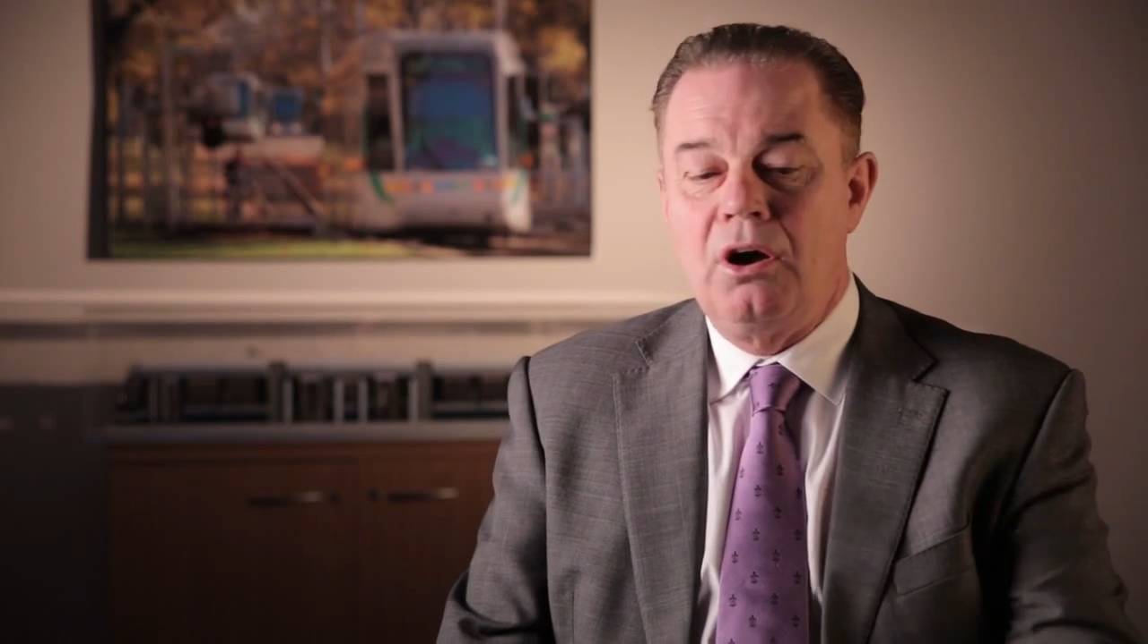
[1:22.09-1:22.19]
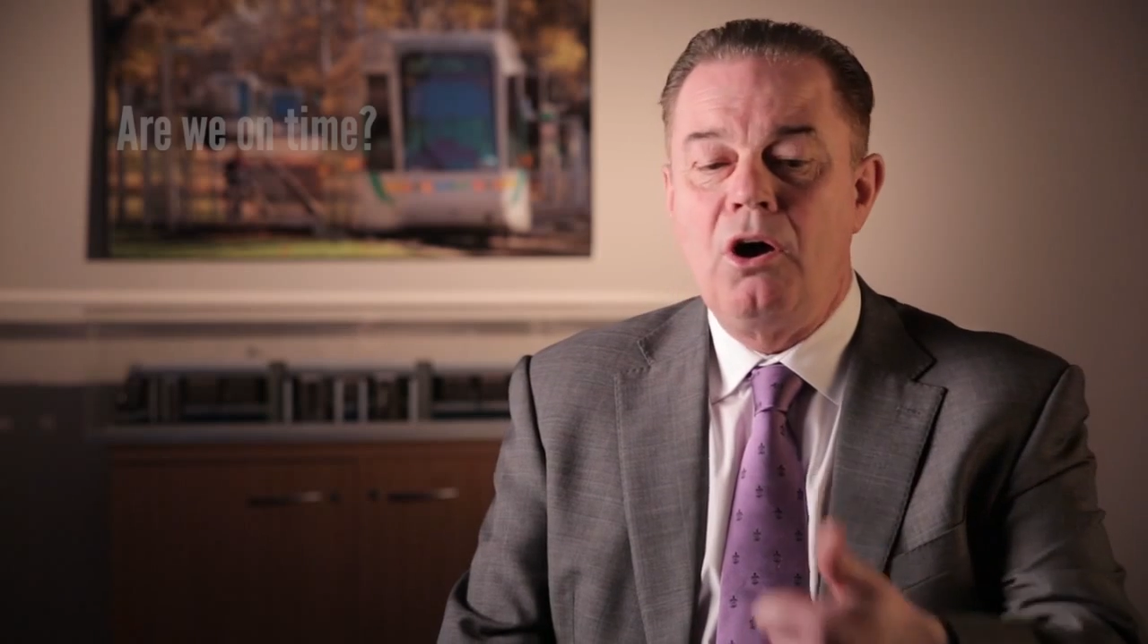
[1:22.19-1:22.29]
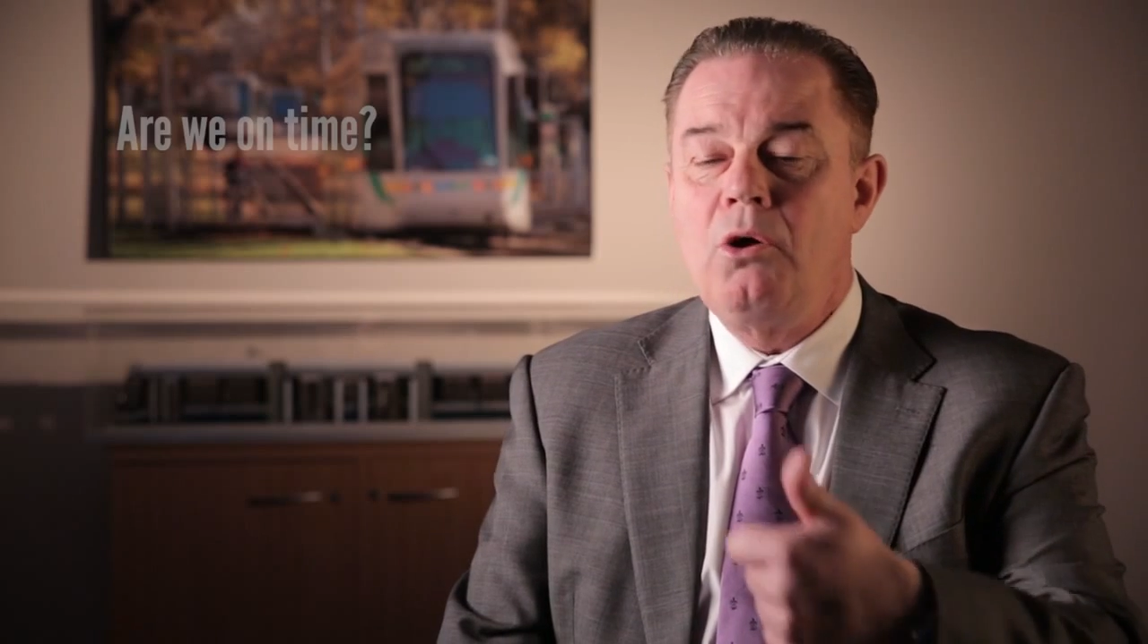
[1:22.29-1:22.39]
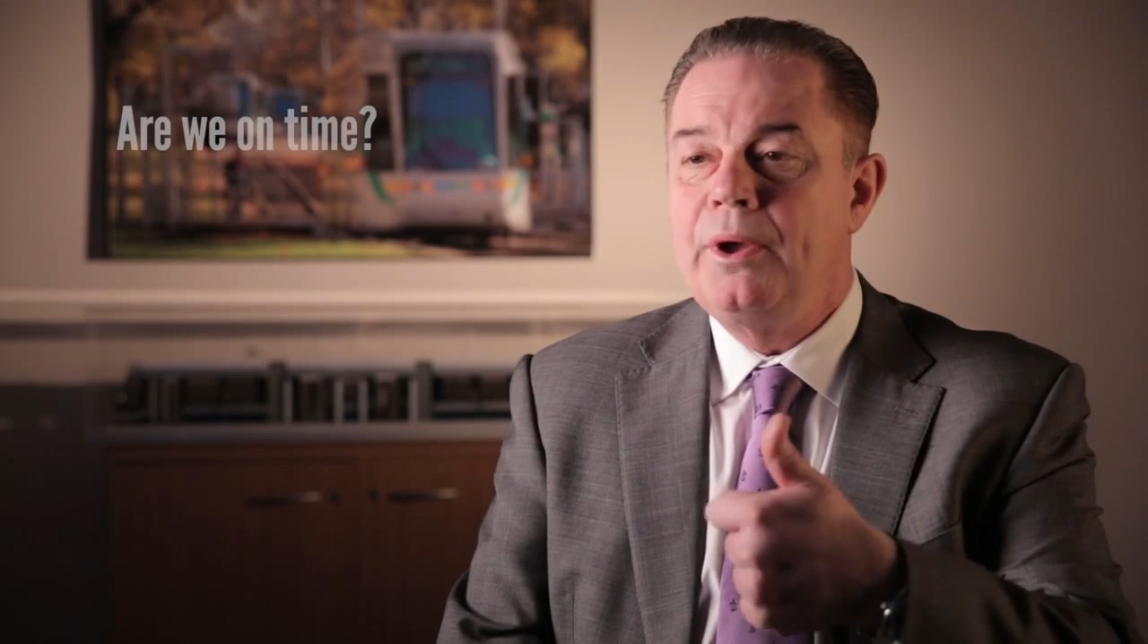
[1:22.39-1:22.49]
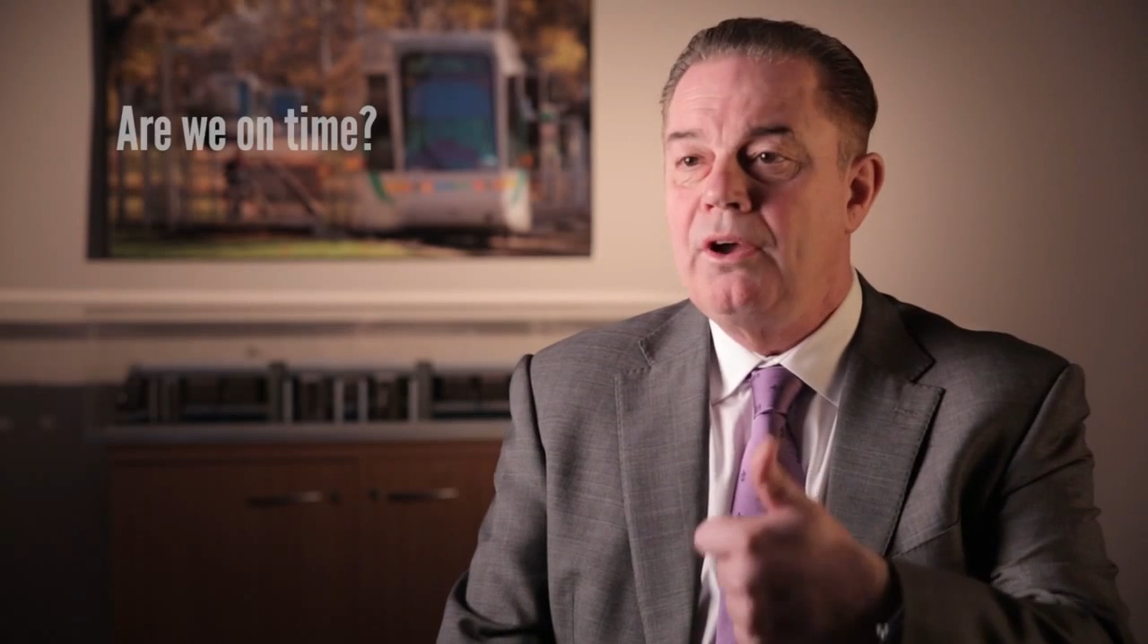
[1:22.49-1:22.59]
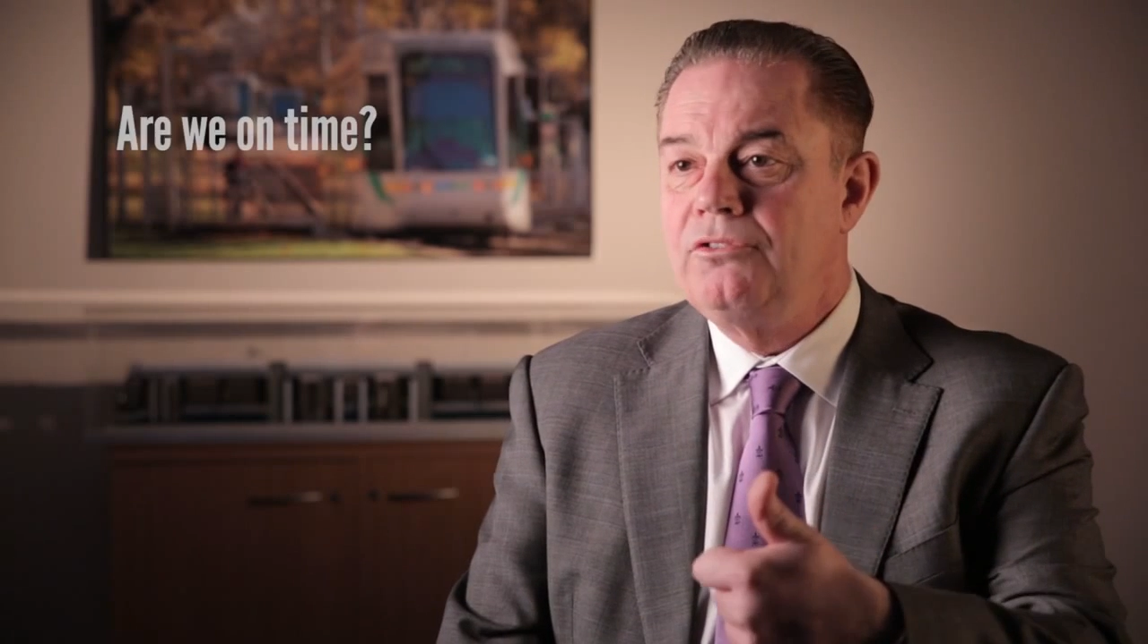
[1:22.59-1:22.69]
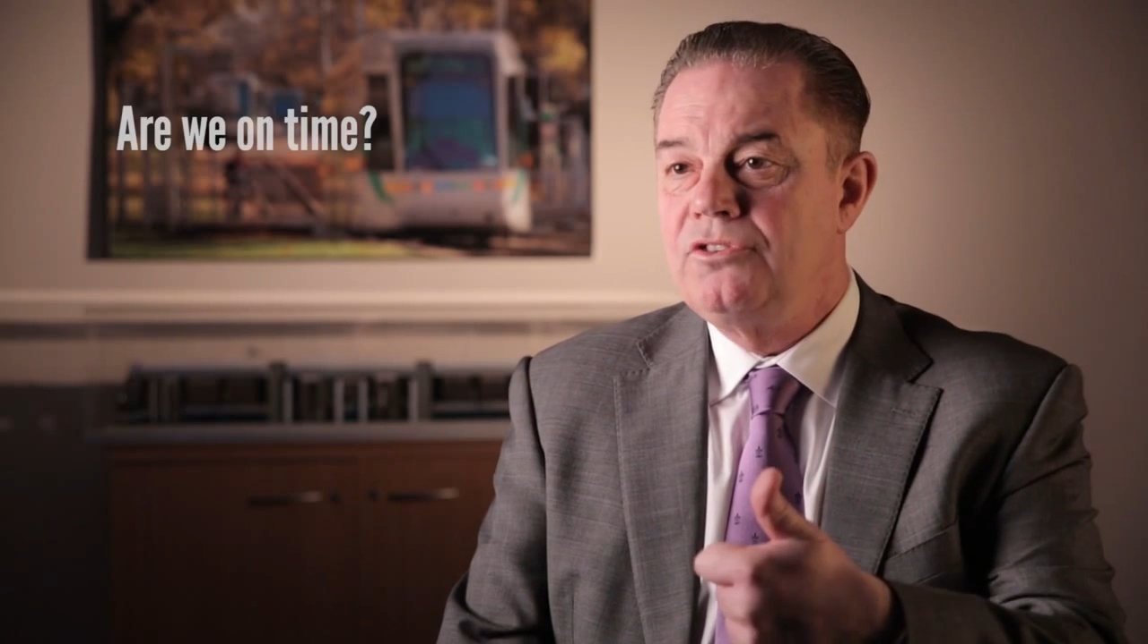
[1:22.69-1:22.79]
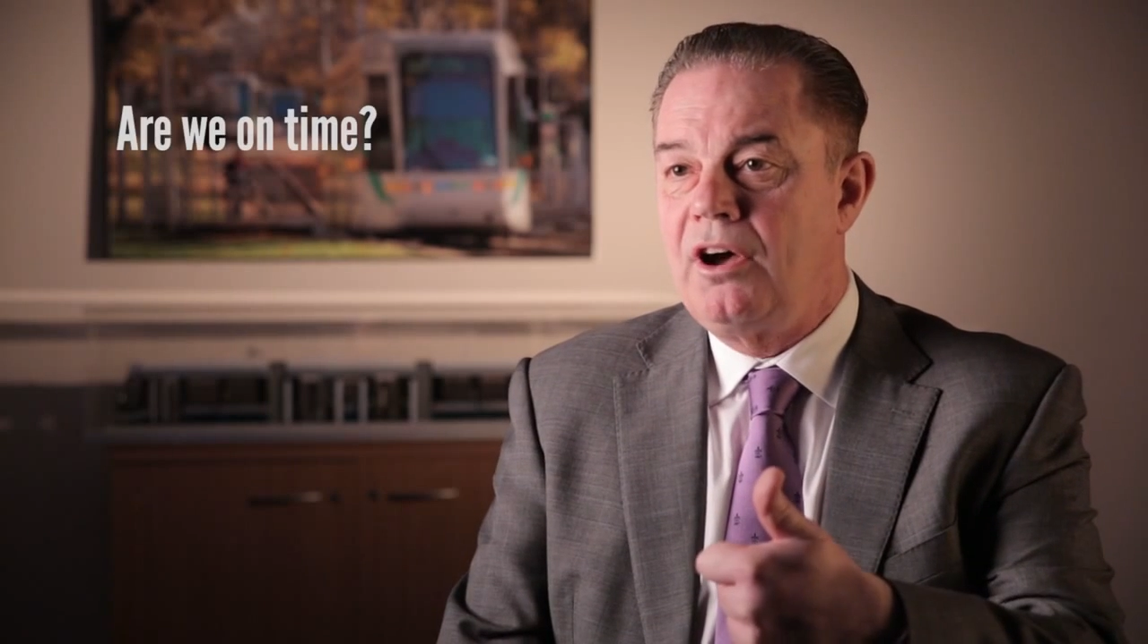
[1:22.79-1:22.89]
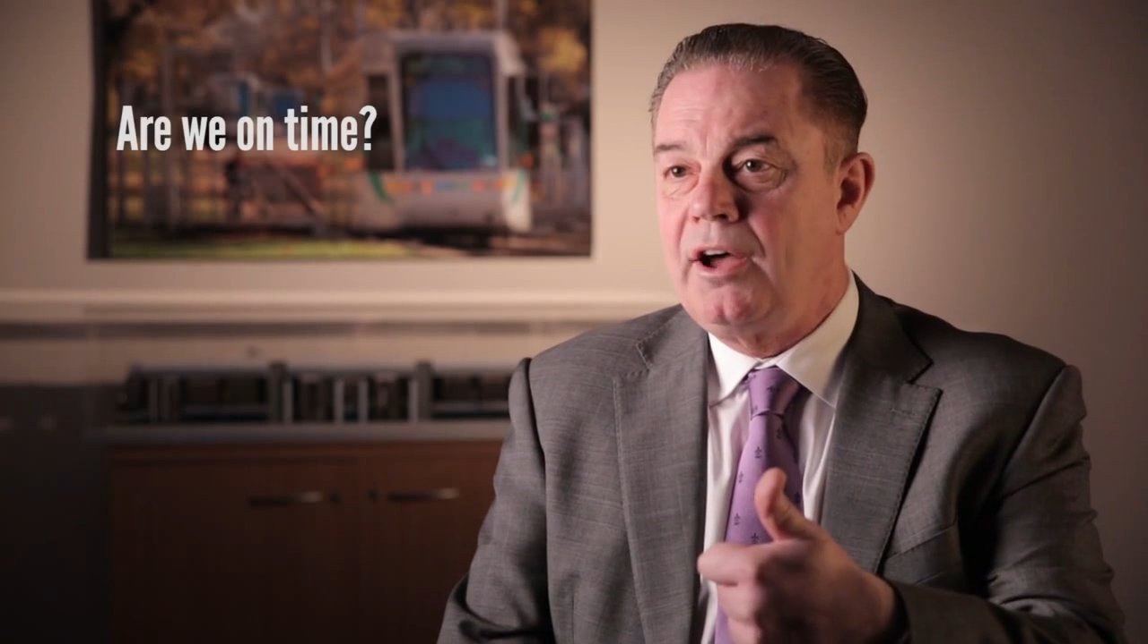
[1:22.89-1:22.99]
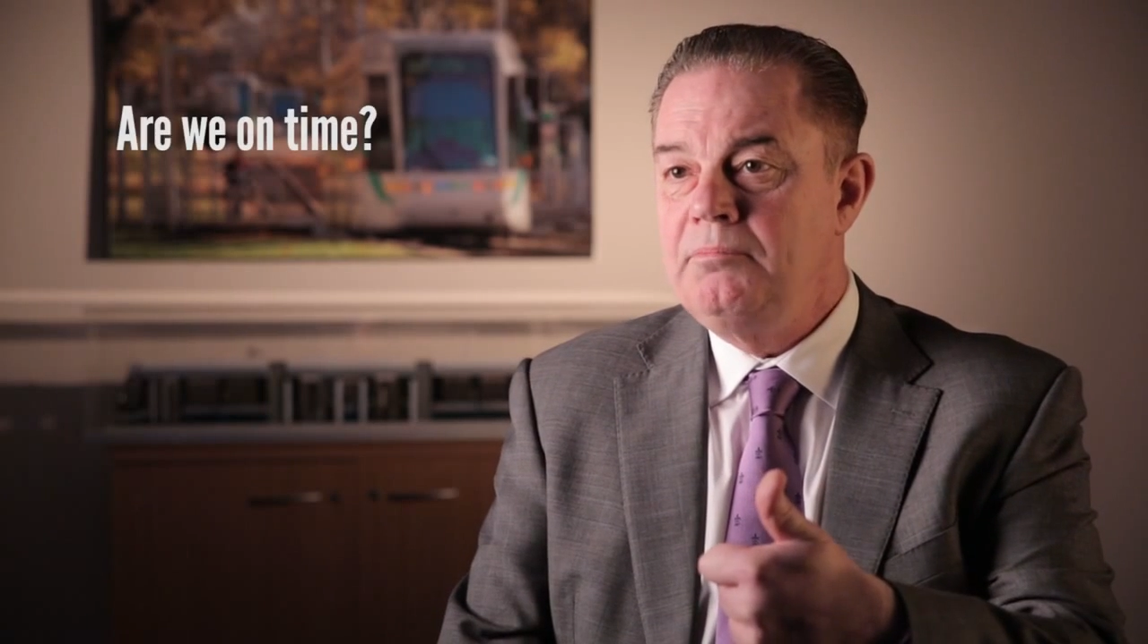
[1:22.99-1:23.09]
are we on
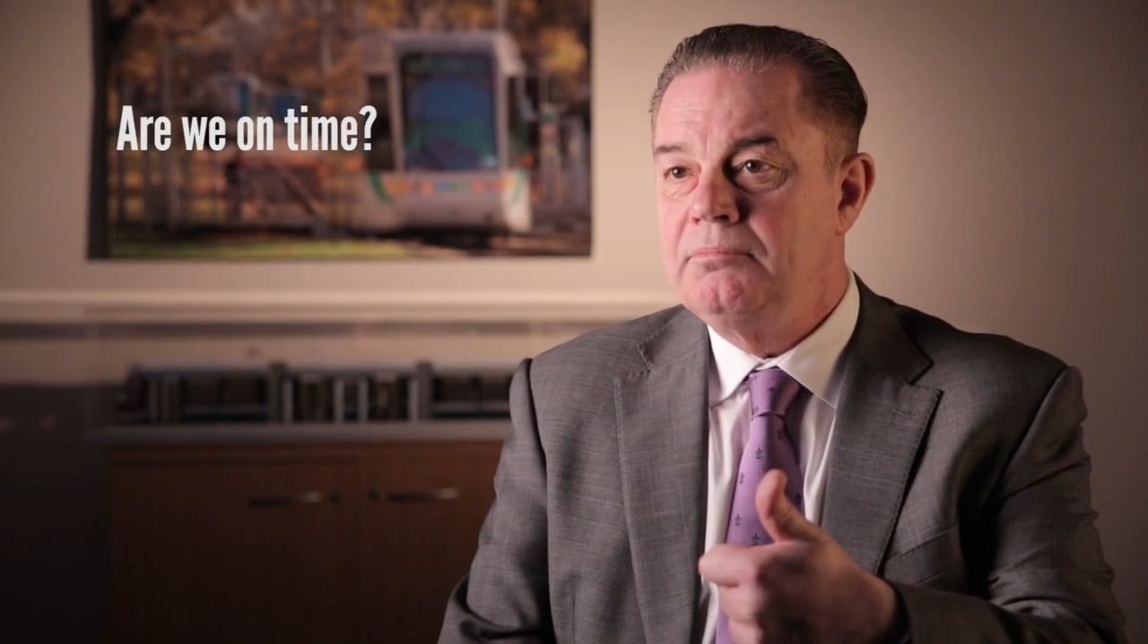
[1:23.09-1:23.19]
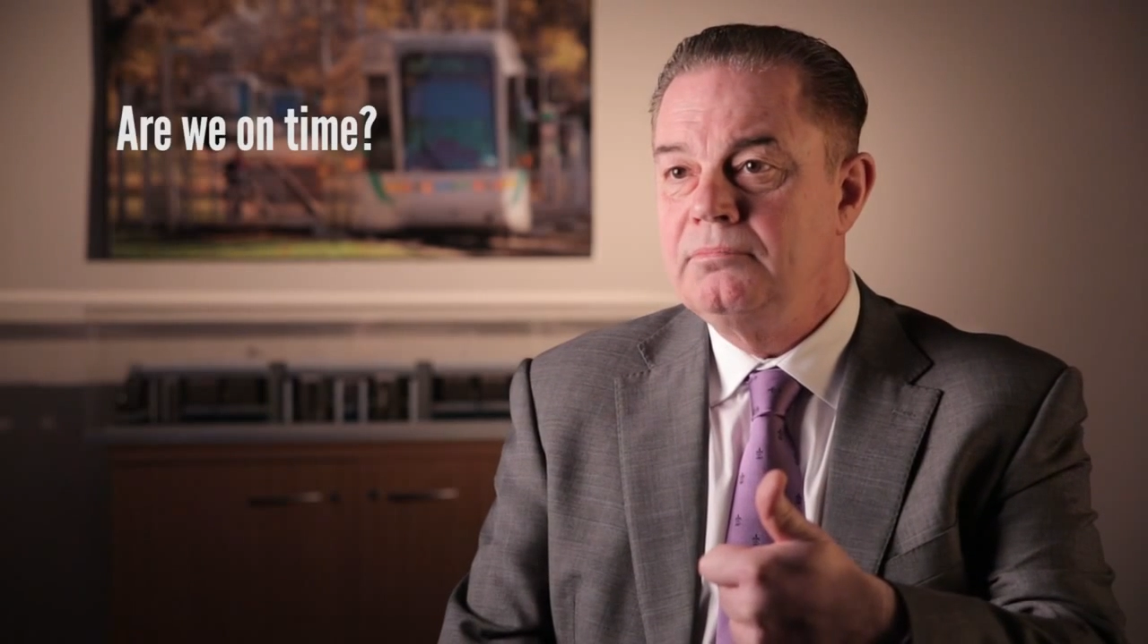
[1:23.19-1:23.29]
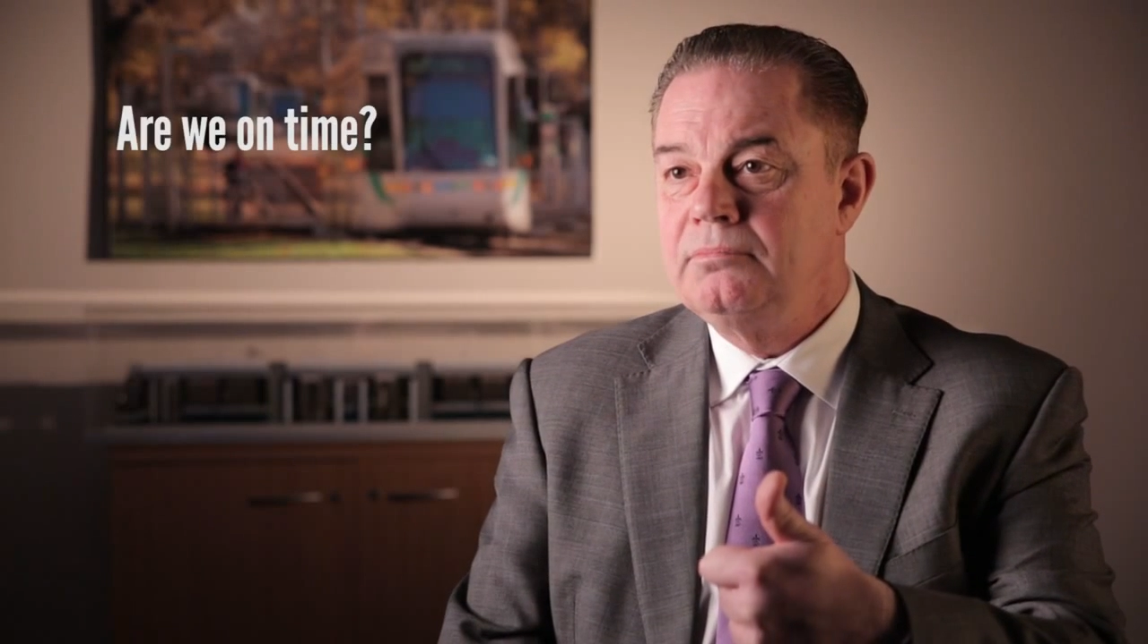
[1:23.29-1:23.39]
time?